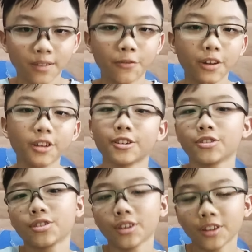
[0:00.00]

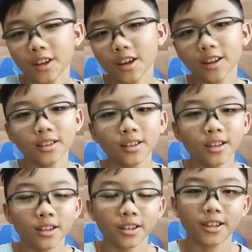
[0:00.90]
fingers, and then
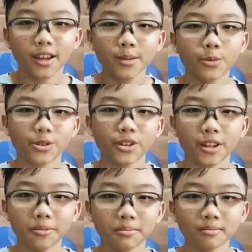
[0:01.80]
the gamer
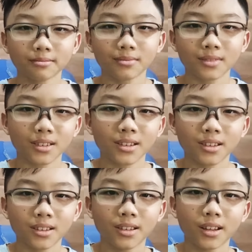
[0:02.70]
said
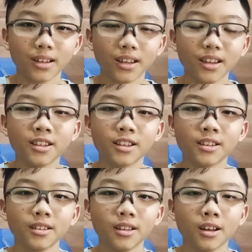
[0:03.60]
that
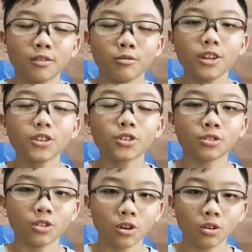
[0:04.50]
Indian We need to
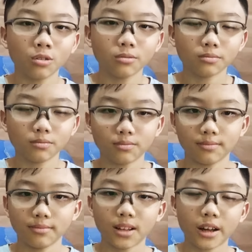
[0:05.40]
know
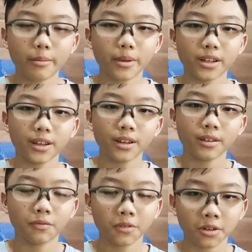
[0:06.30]
how many
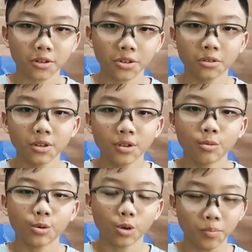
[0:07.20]
fingers
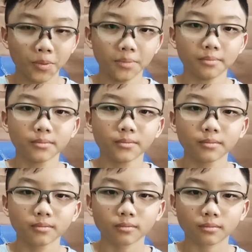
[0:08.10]
were open.
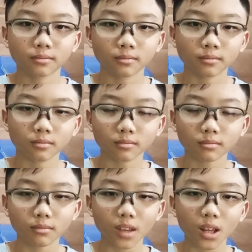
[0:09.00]

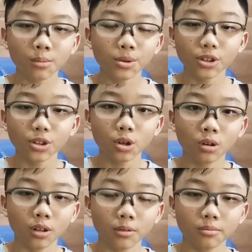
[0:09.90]
But he
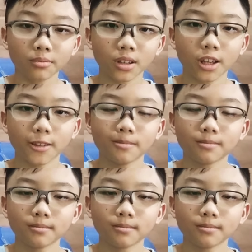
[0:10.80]
told him that